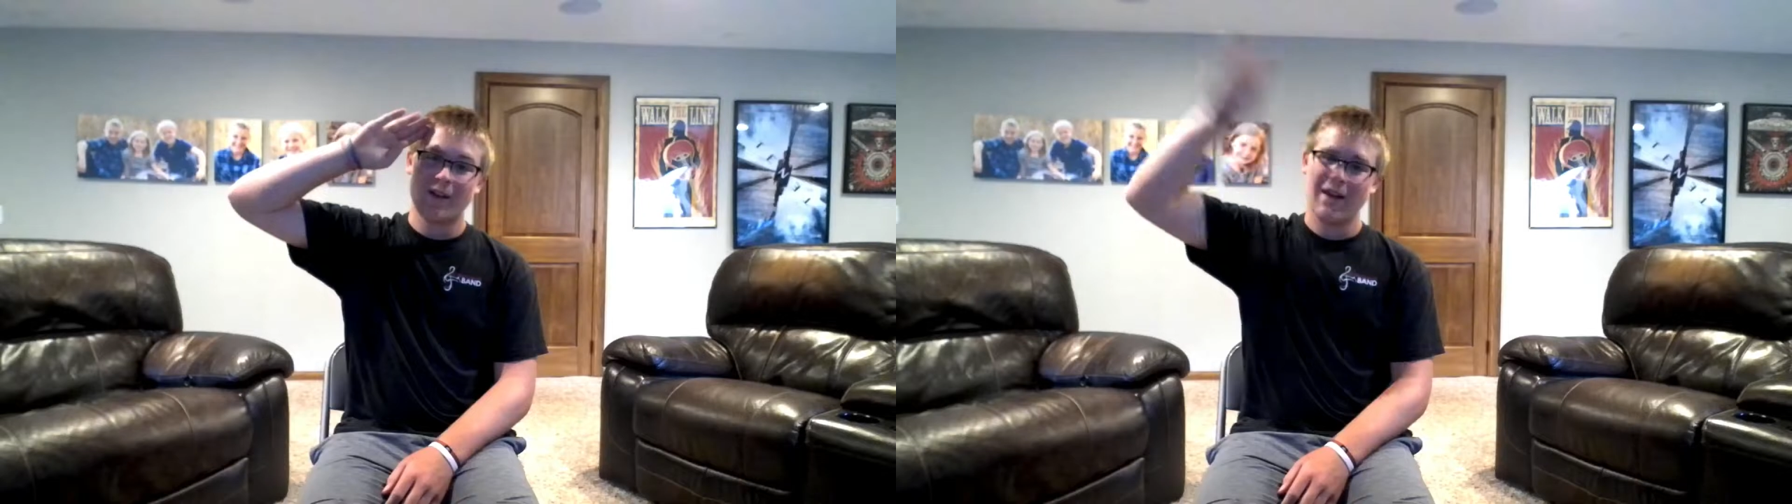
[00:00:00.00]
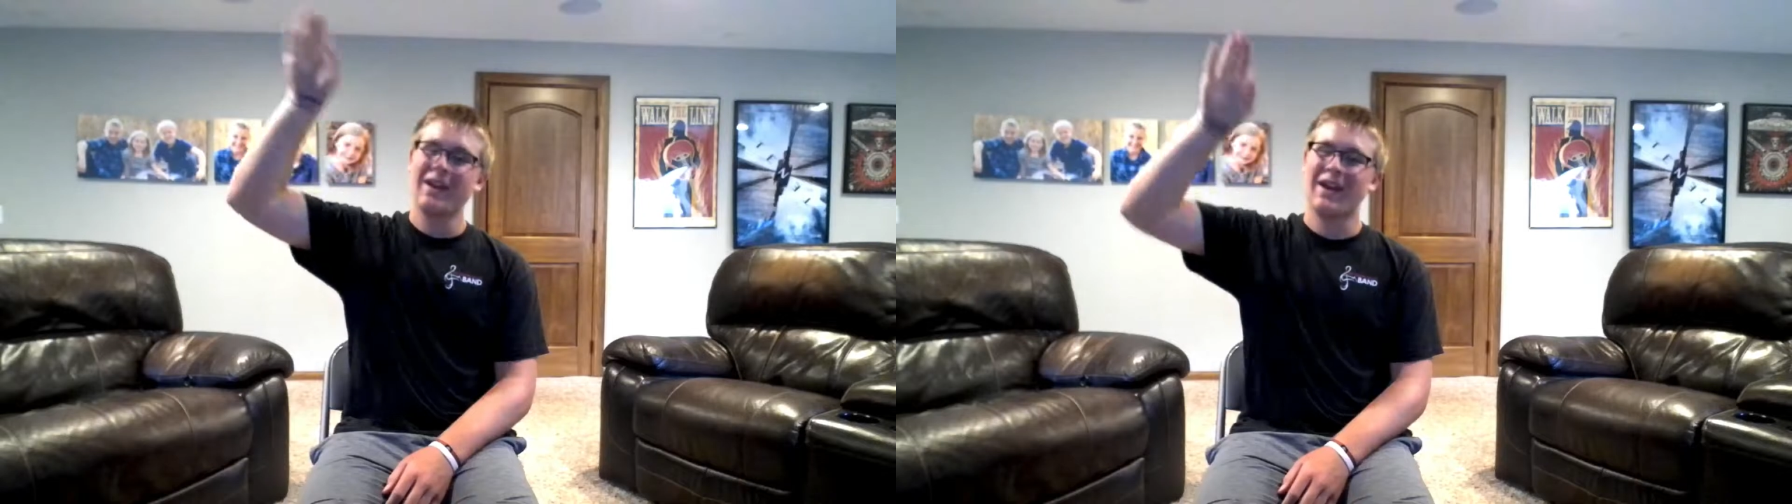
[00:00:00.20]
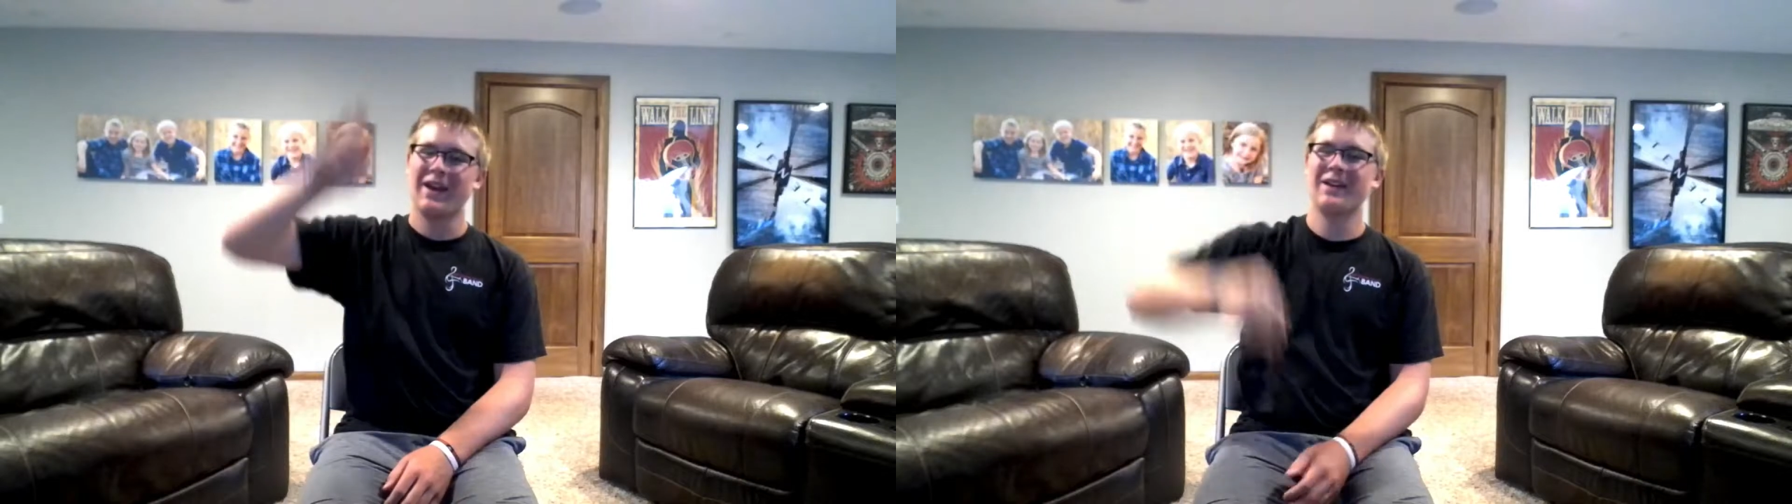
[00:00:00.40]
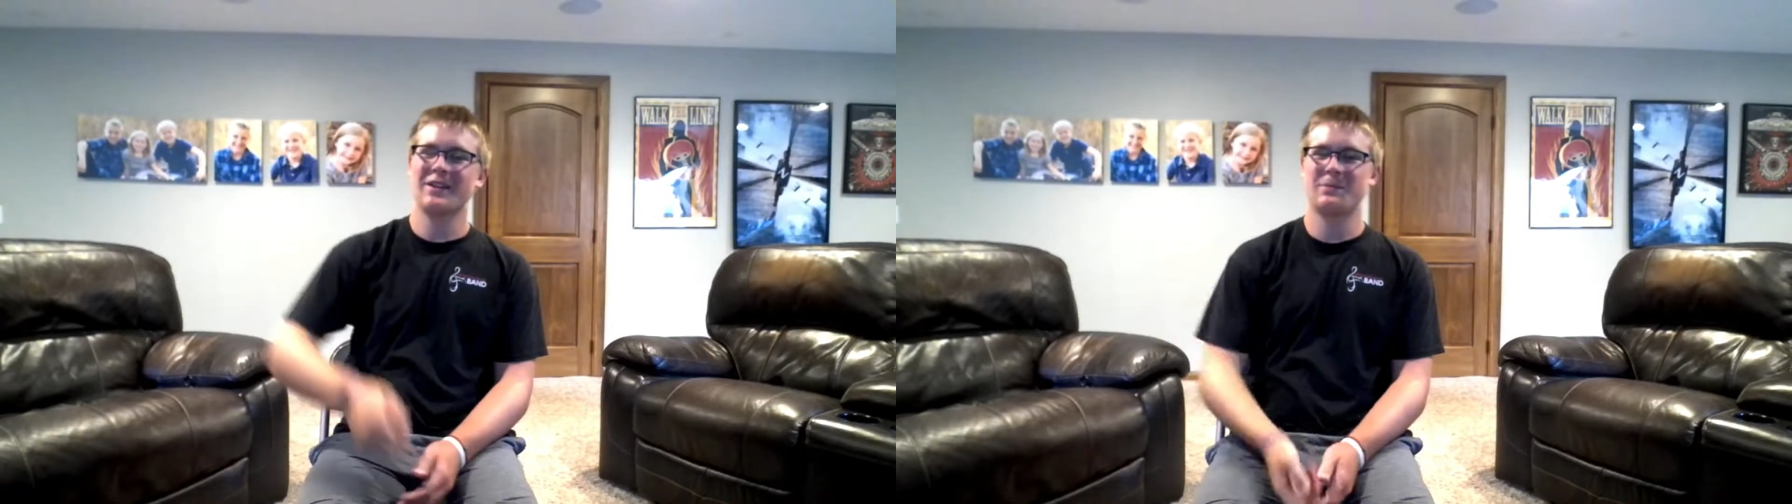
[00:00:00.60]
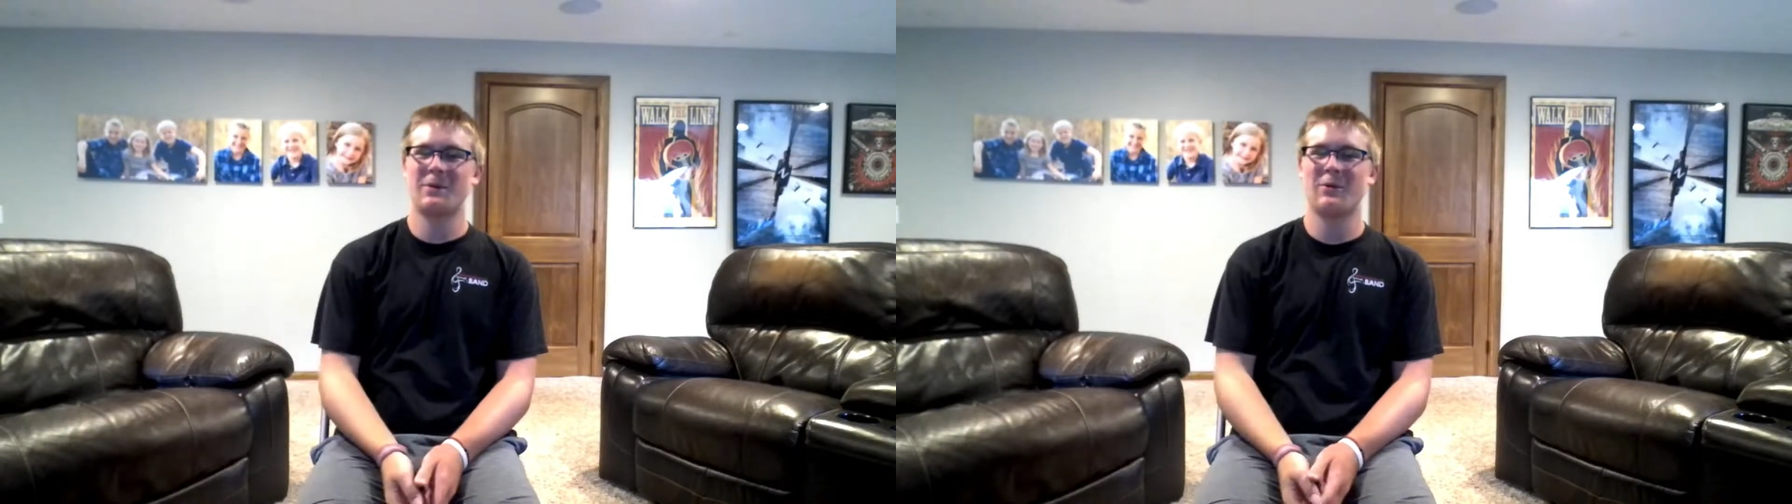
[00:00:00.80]
Hey gang,
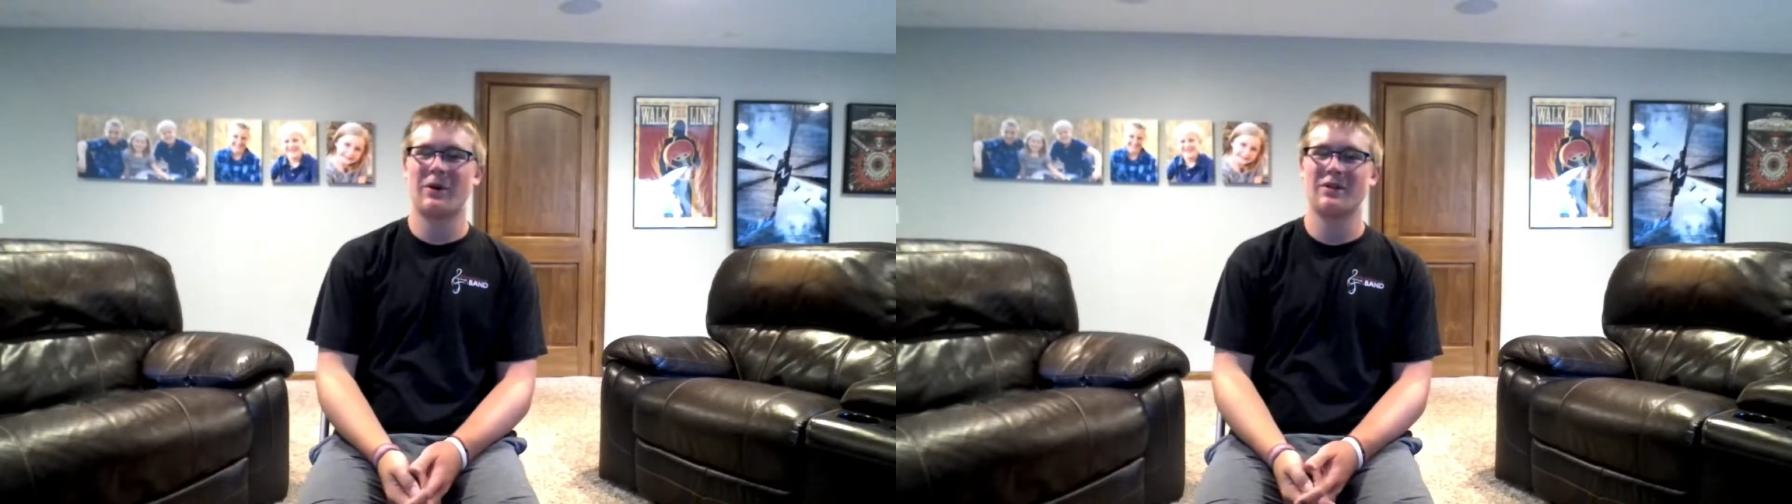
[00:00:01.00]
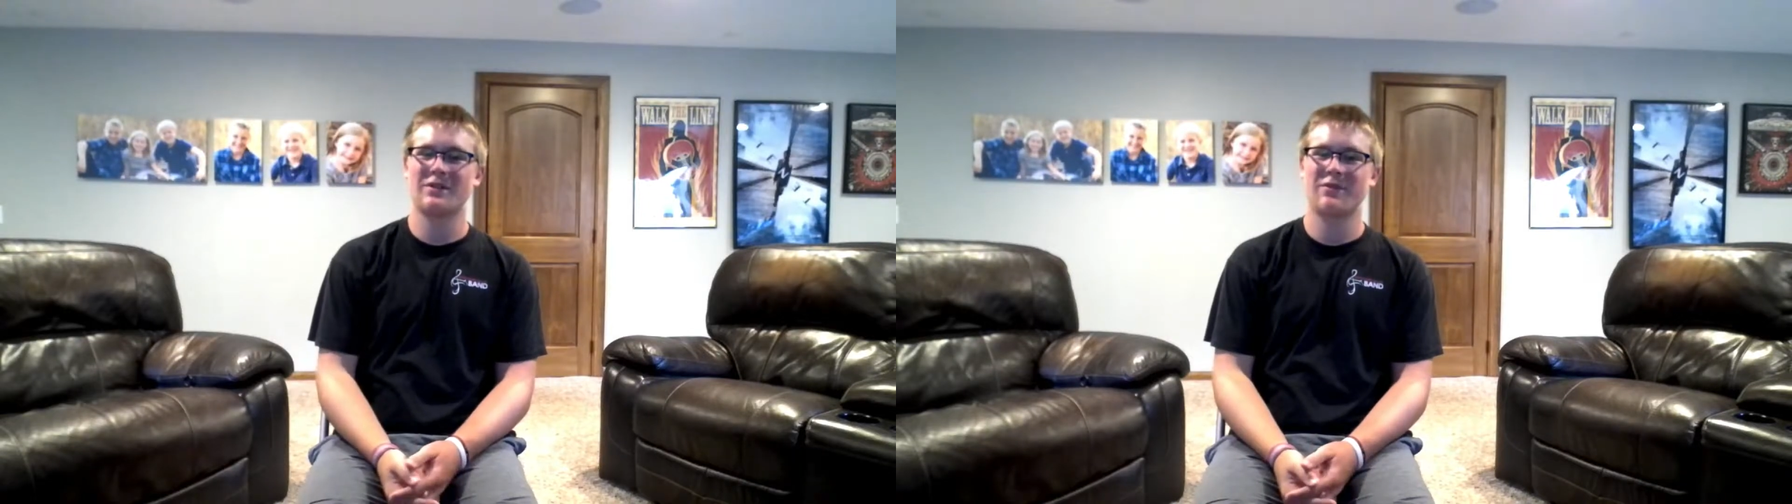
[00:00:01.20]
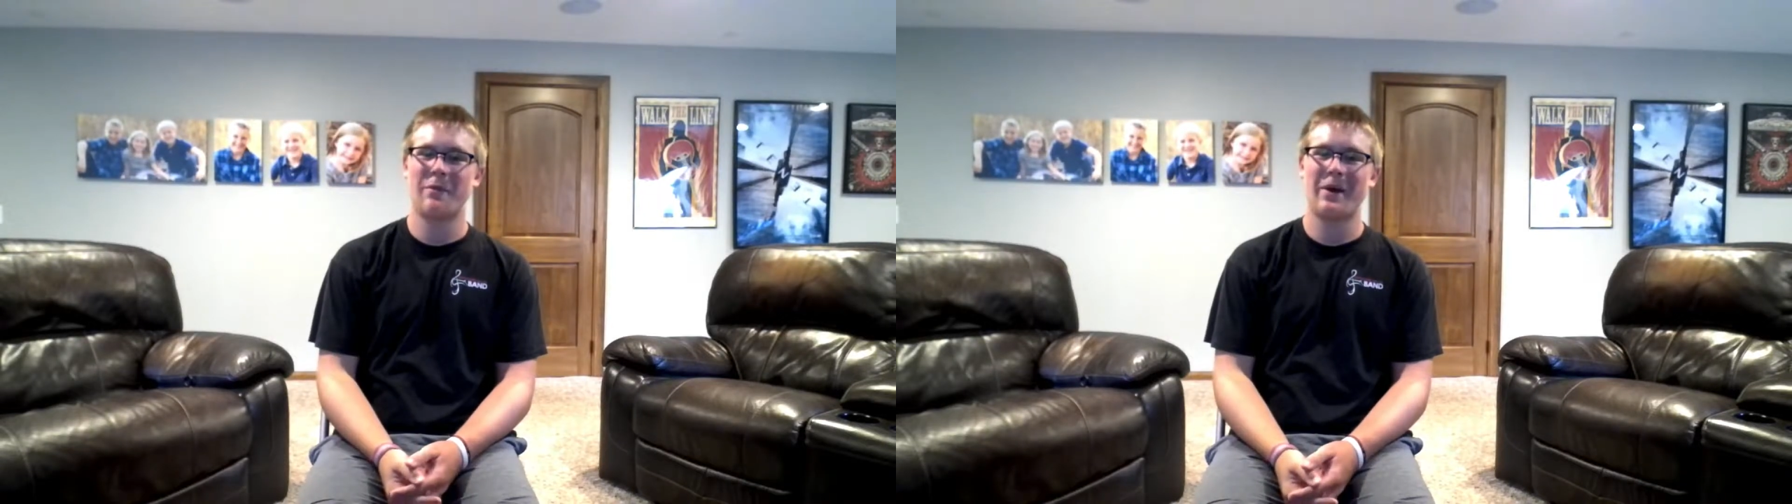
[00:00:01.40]
it's been a while since I